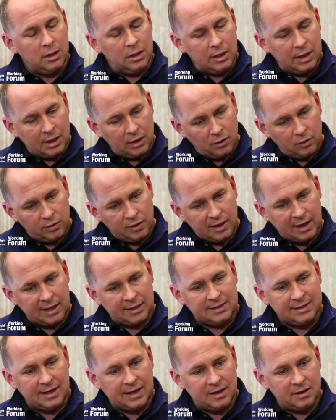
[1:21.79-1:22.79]
narrow
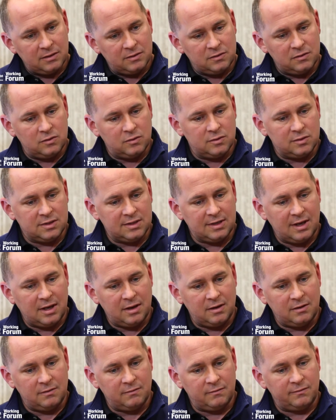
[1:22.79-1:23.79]
that down to a
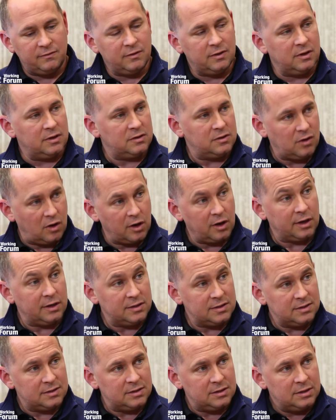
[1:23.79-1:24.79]
set of
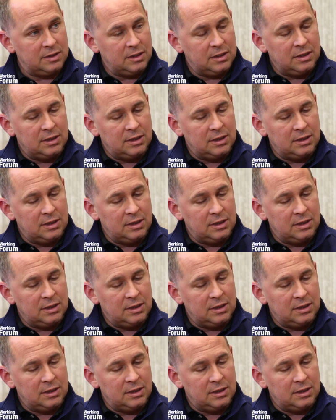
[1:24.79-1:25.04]
targets,